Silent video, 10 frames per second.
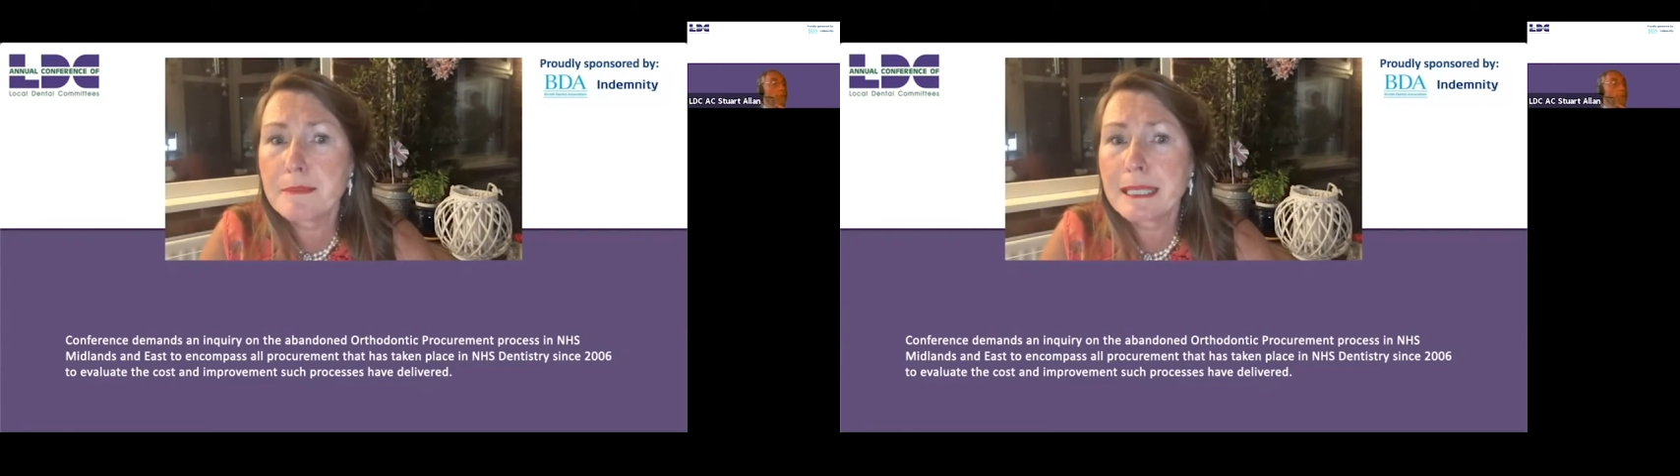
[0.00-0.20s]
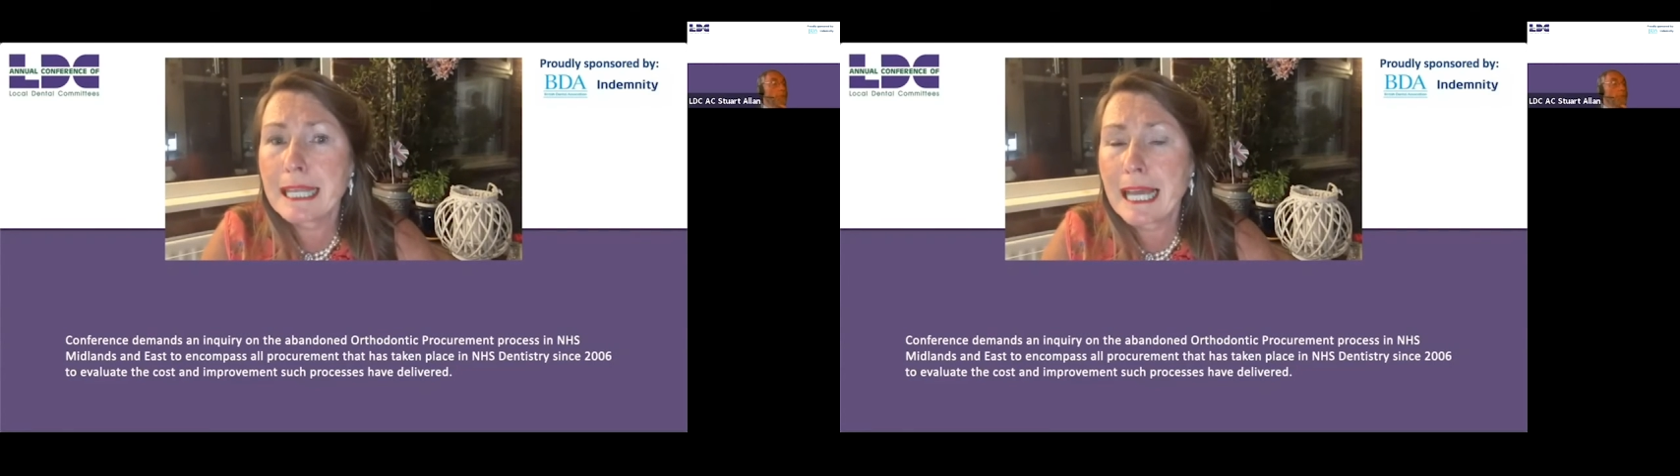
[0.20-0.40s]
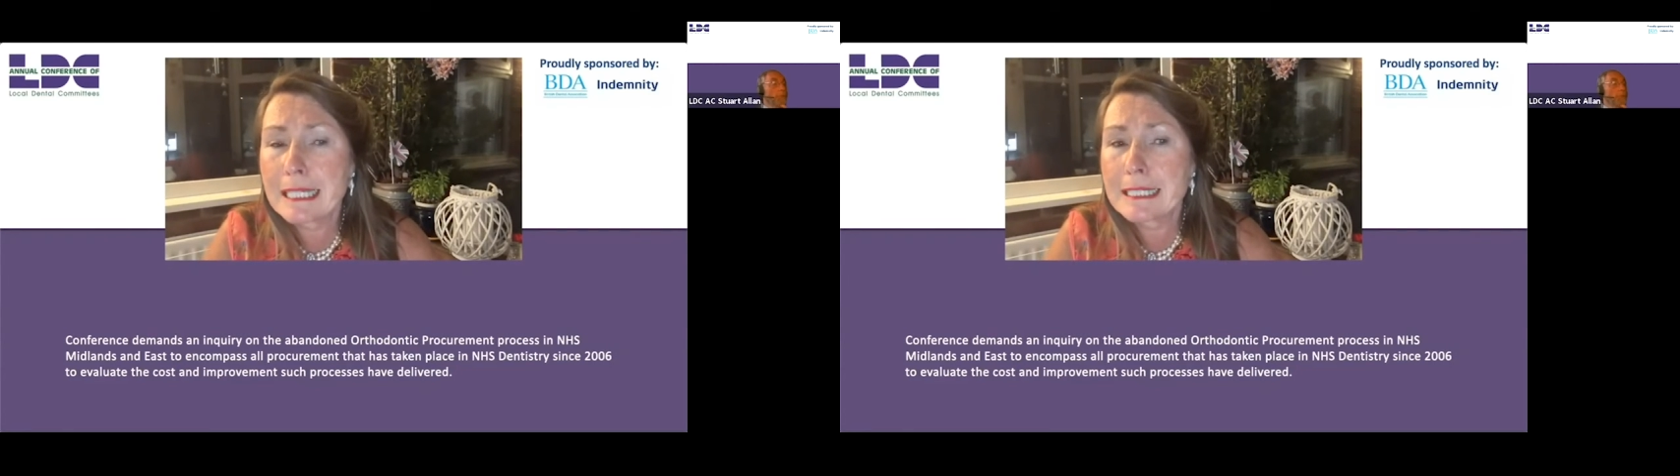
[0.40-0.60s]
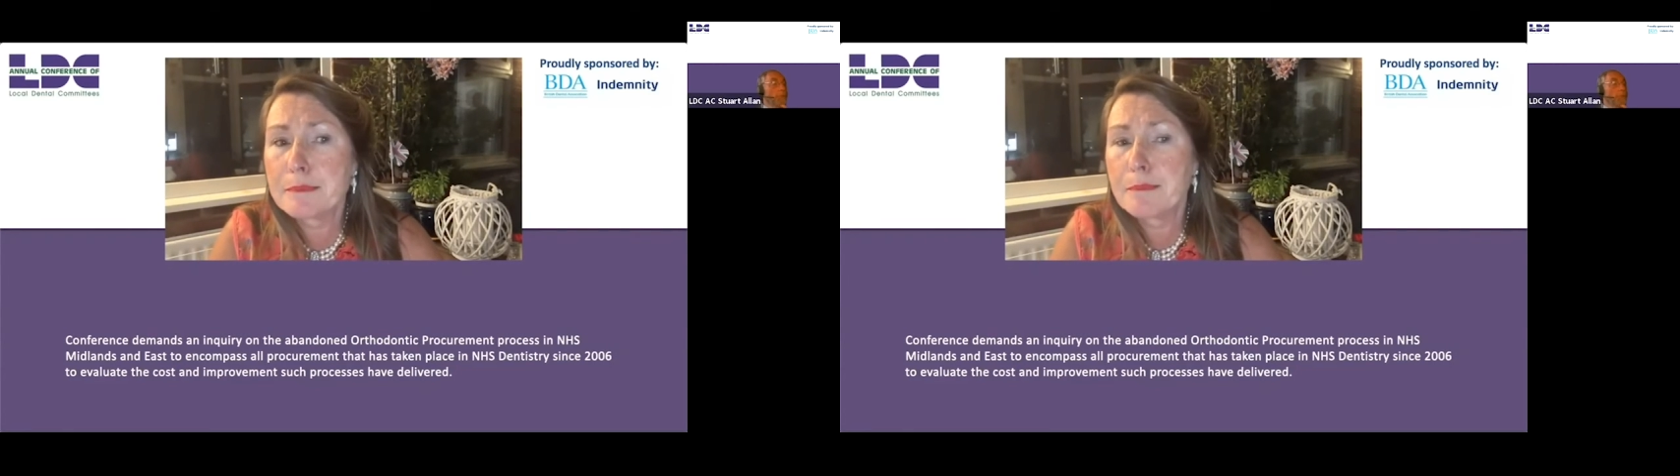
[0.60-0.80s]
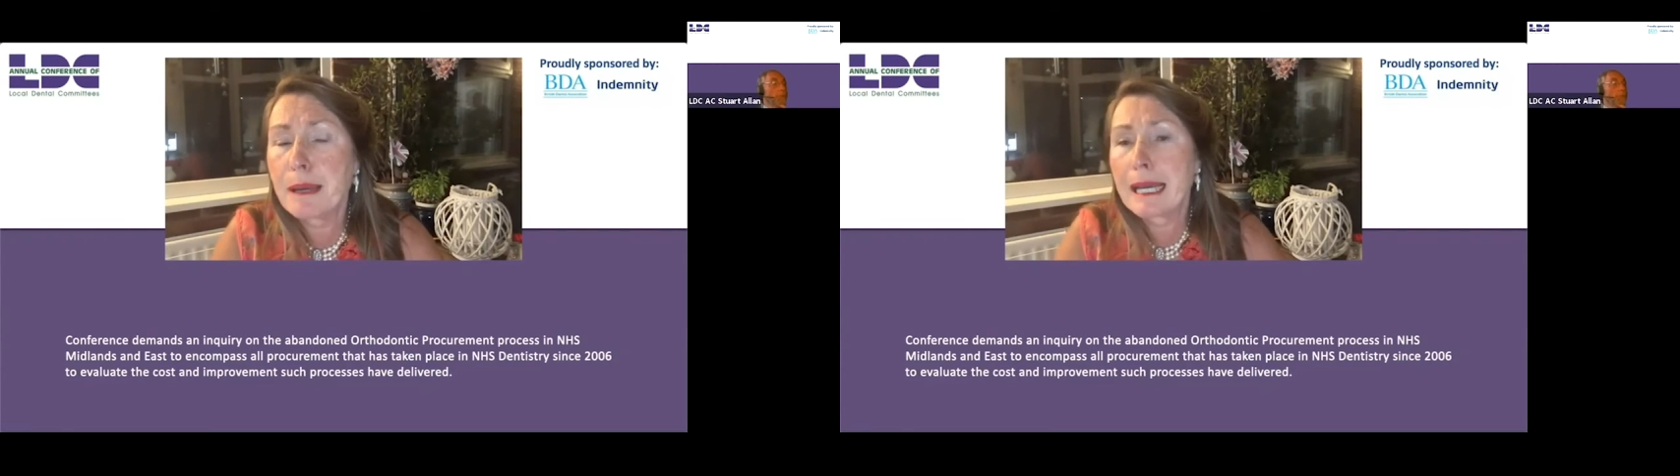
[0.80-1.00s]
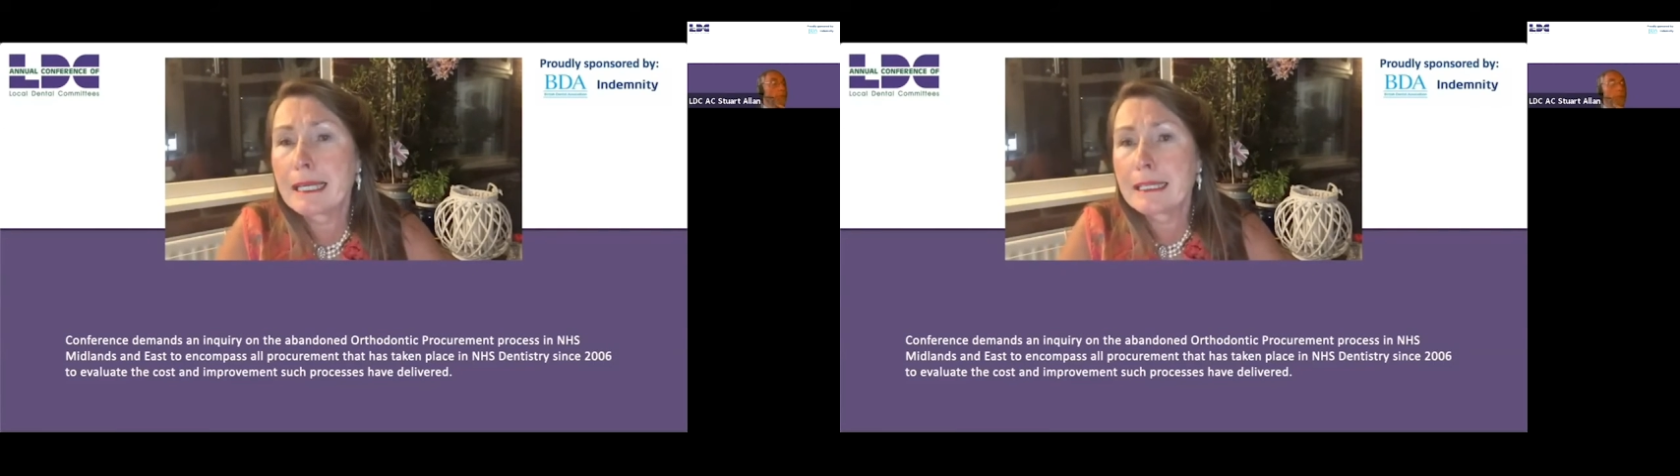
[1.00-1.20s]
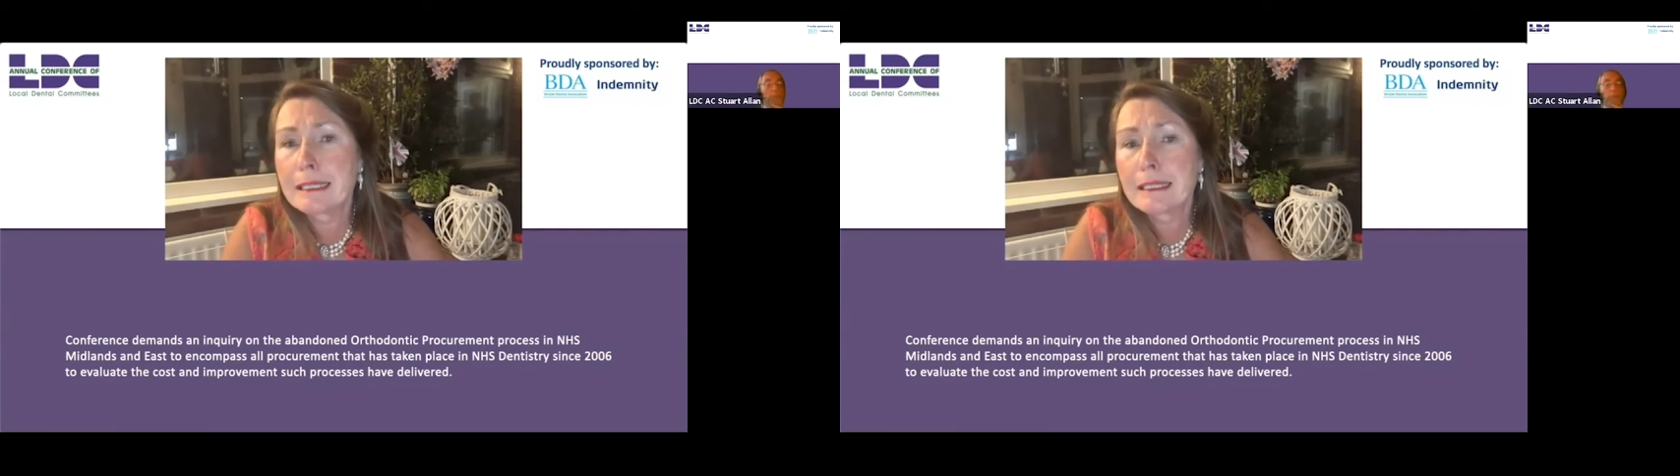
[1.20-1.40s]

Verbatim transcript: been handed back.